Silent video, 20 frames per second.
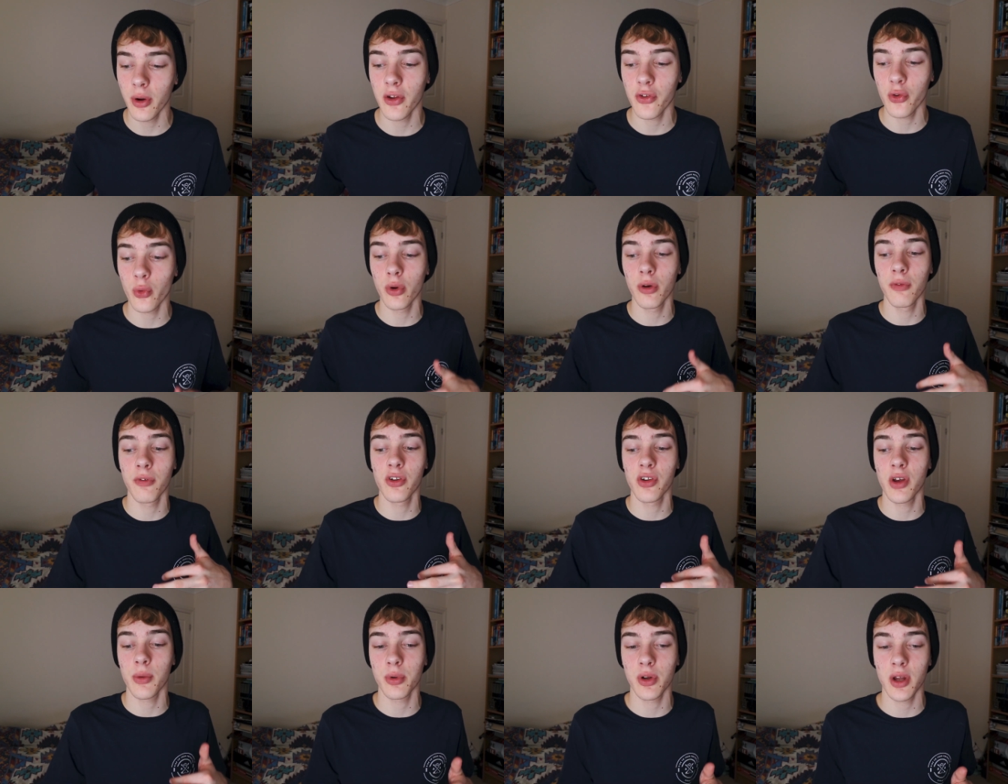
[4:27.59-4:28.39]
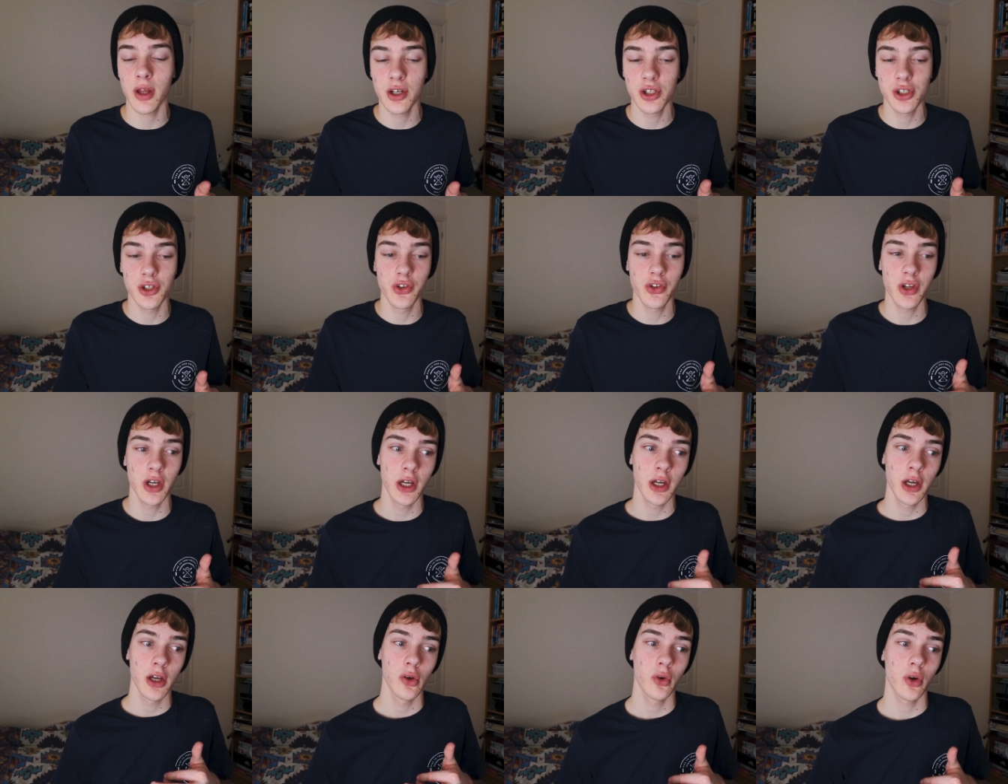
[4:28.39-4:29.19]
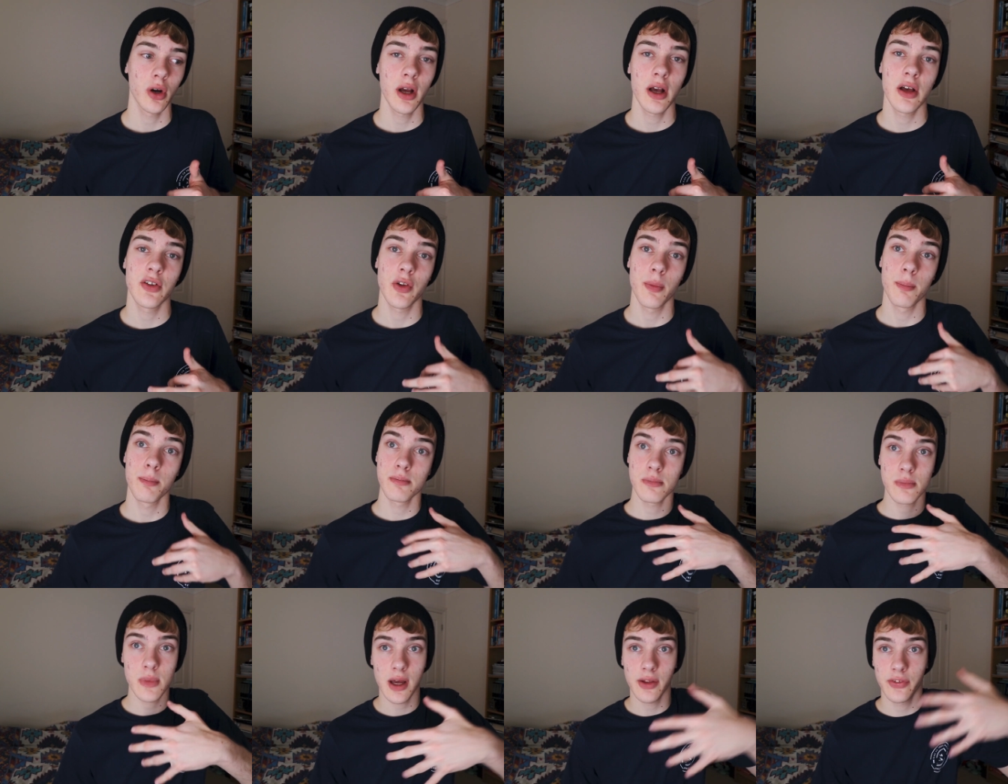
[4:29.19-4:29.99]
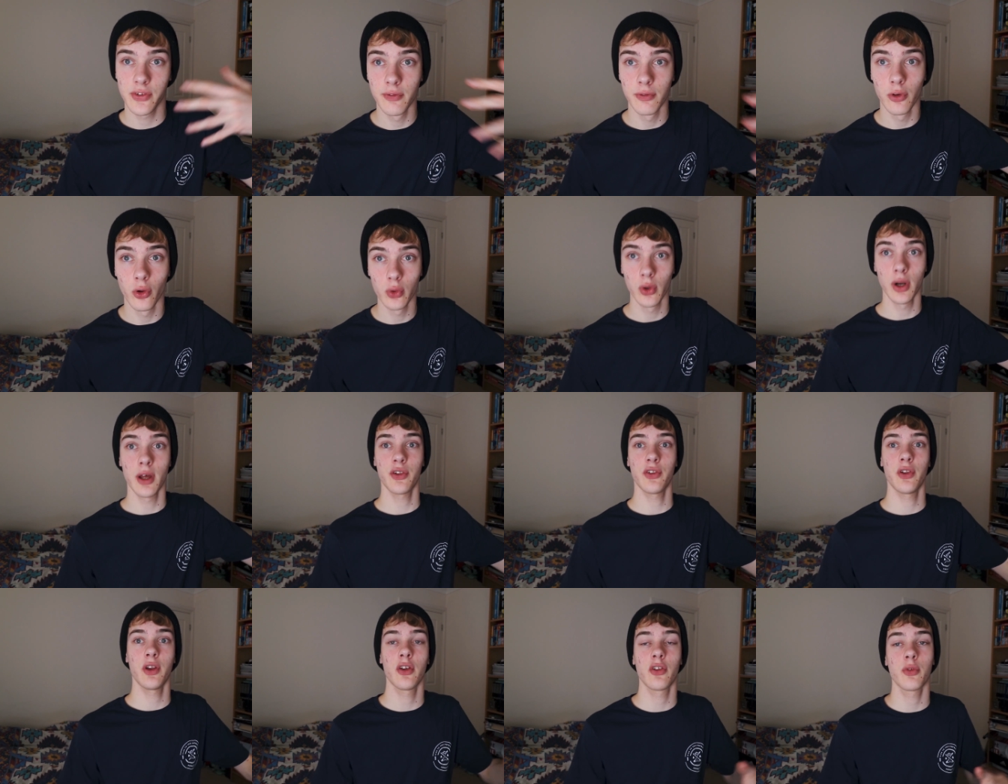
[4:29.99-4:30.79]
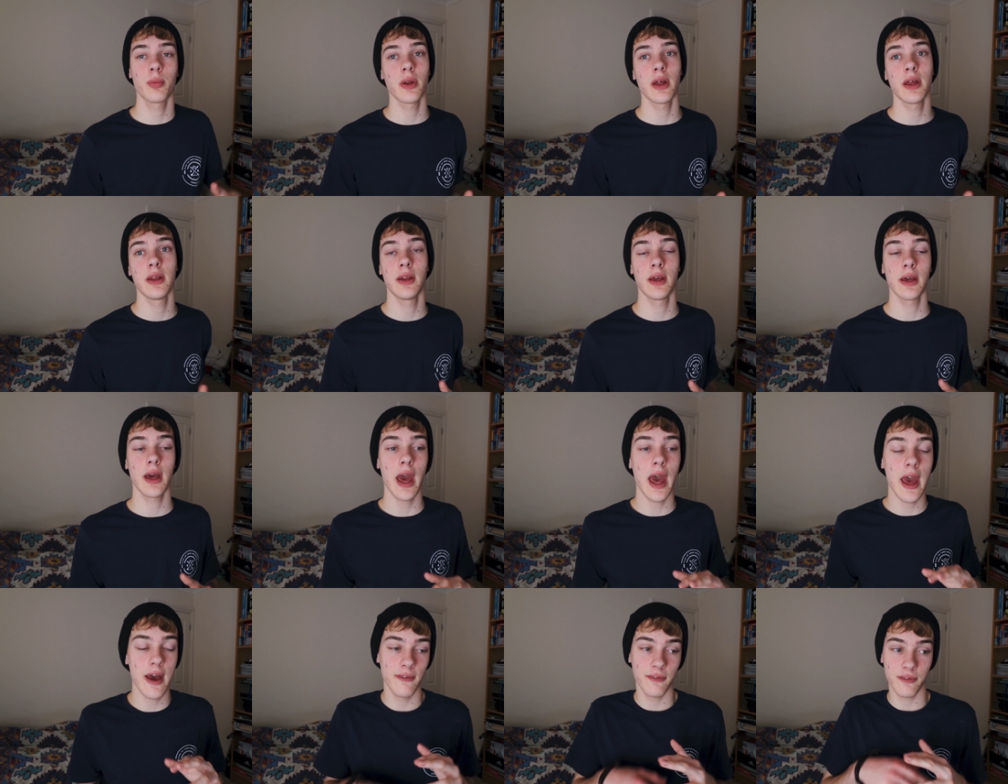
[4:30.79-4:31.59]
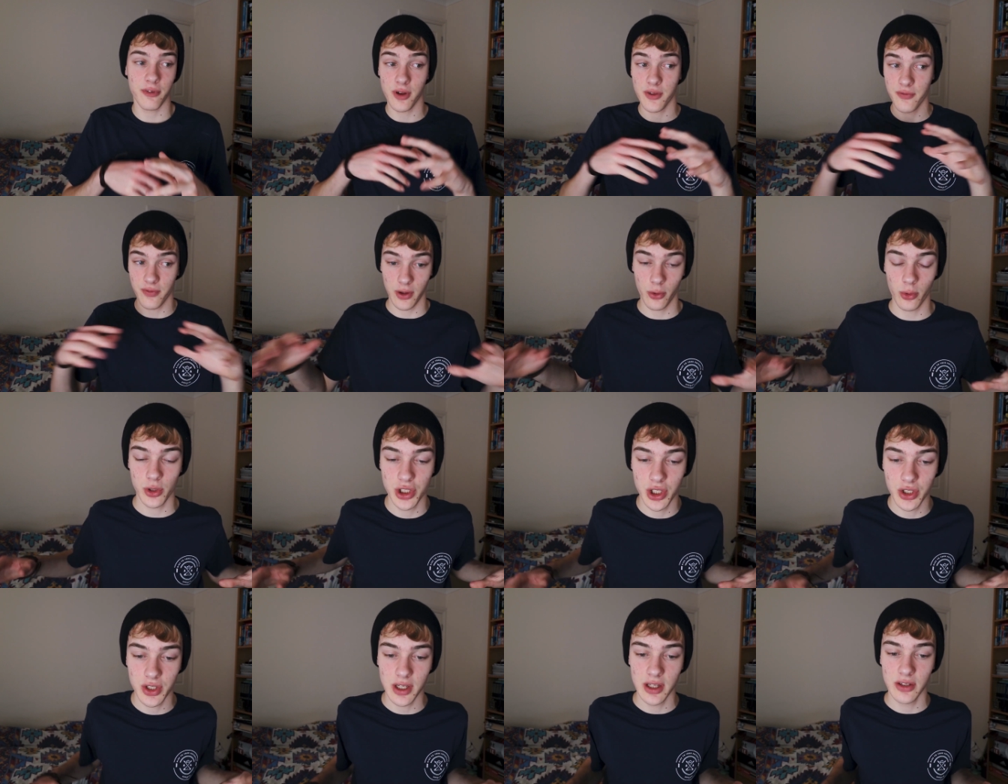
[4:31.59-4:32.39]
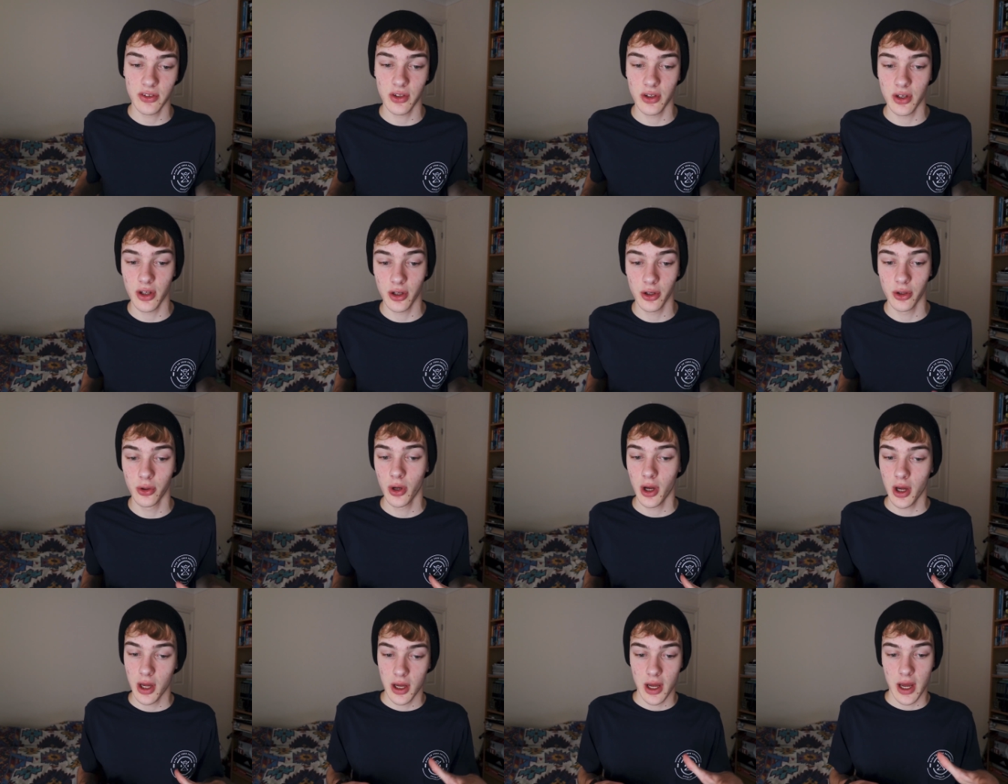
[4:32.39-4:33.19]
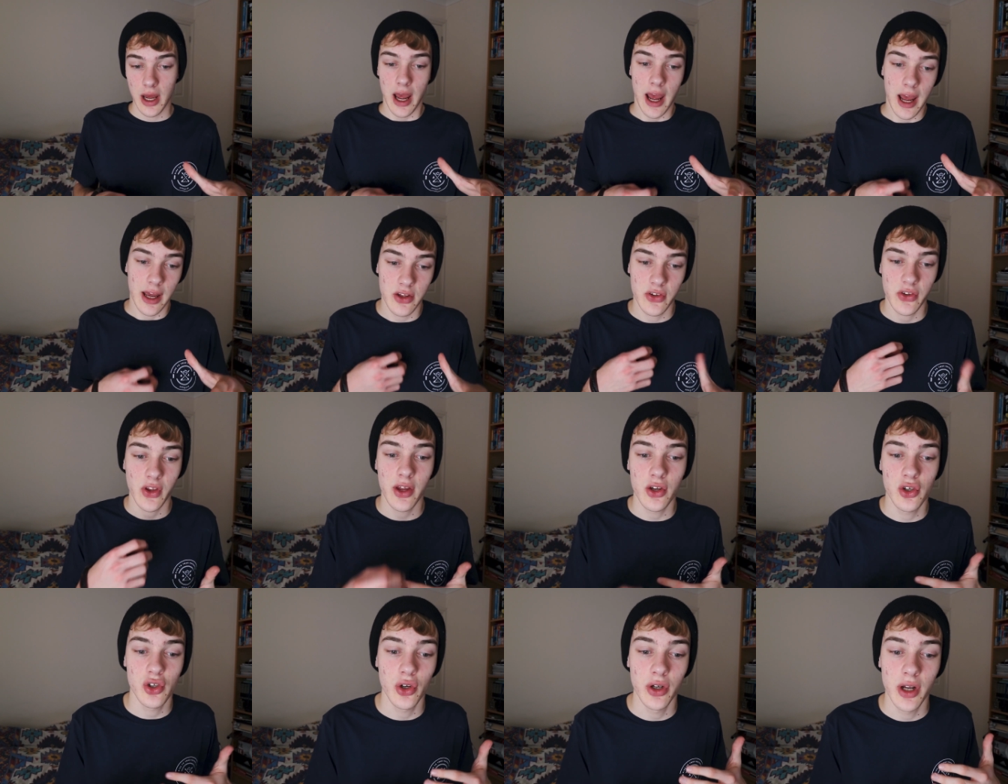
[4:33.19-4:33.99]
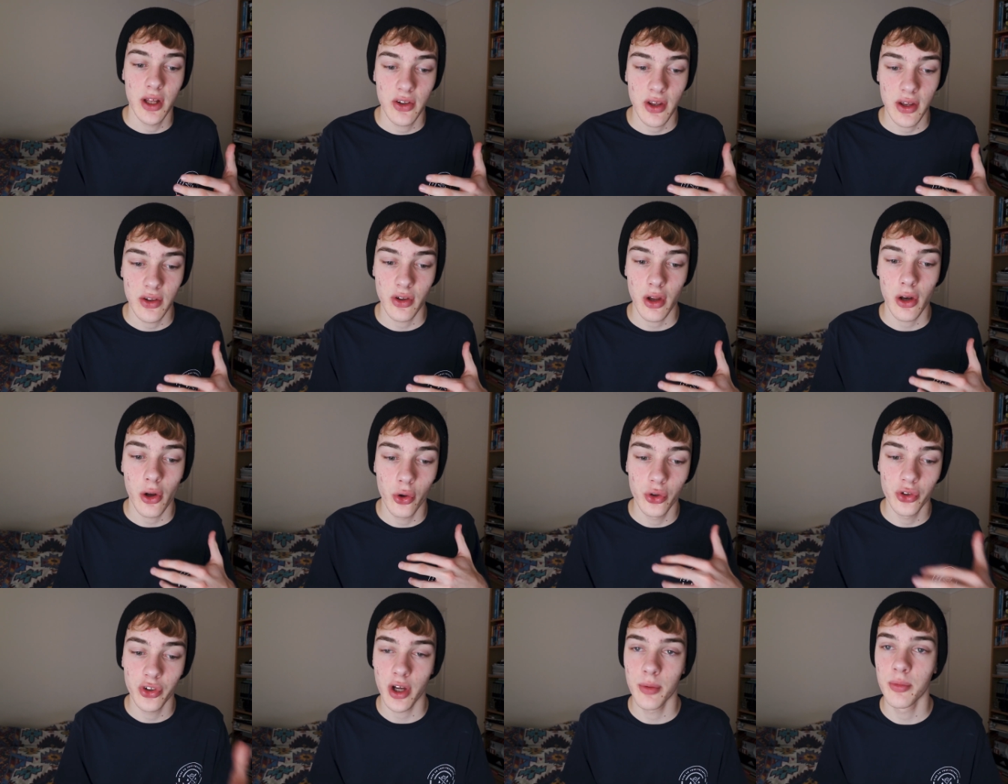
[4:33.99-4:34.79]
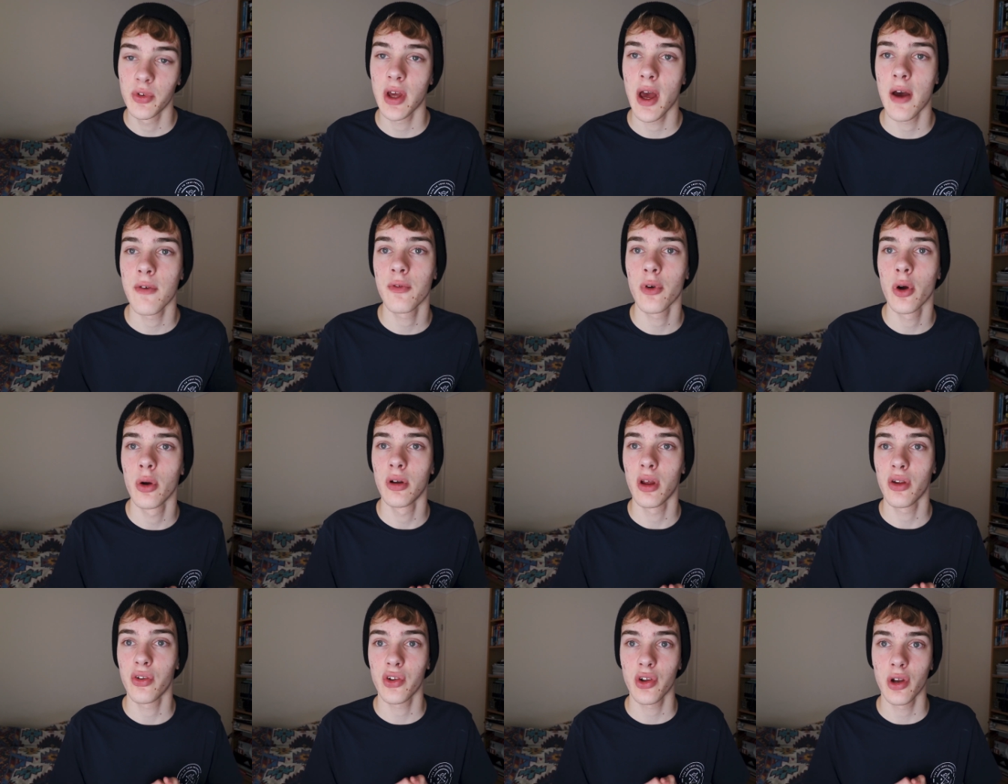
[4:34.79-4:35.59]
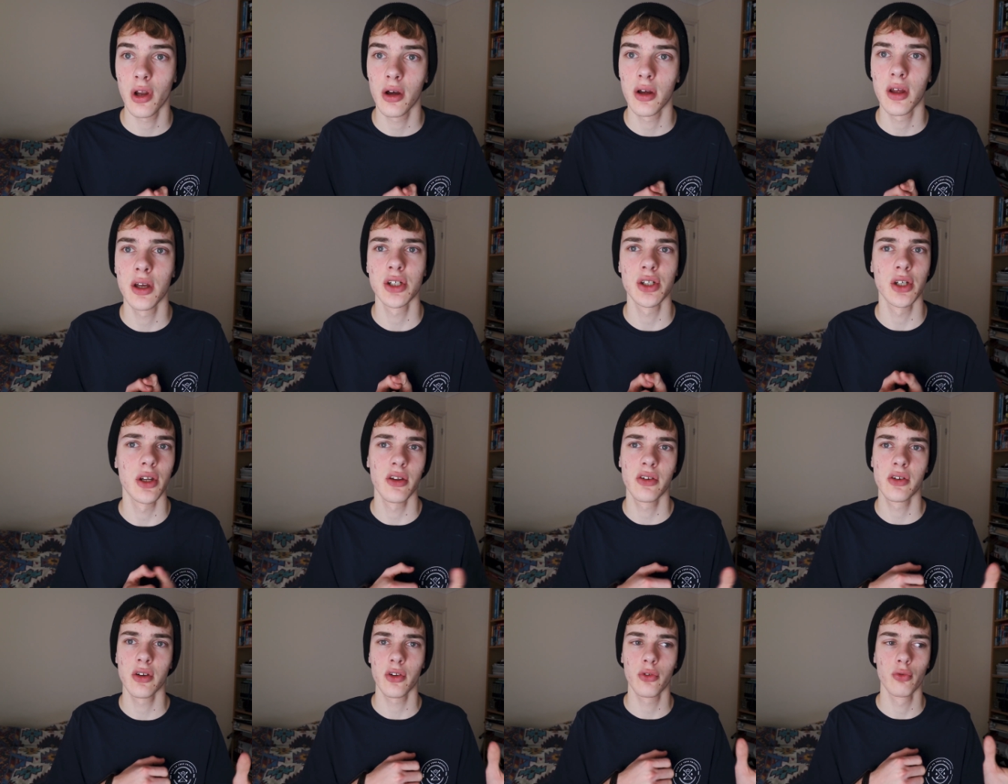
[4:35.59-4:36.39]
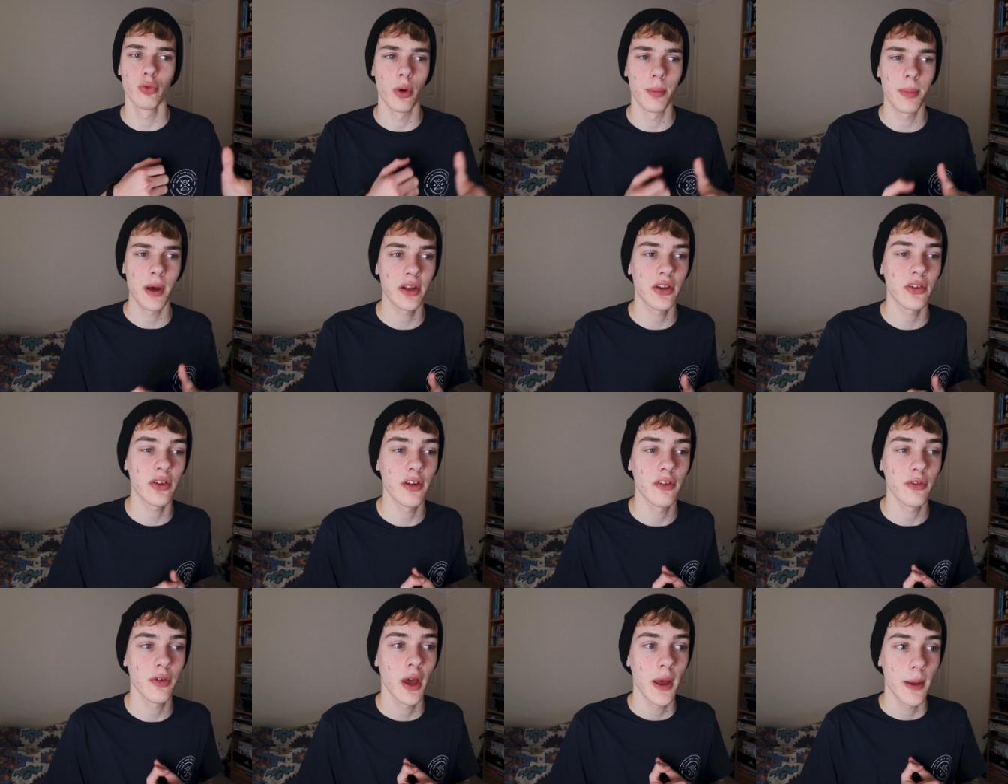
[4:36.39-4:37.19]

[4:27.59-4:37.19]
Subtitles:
It isn't one of those applications where it has a massive long lesson explaining everything which you'd need to know, etc. And it takes a long time to get through and it's sluggish and it's just repetitive,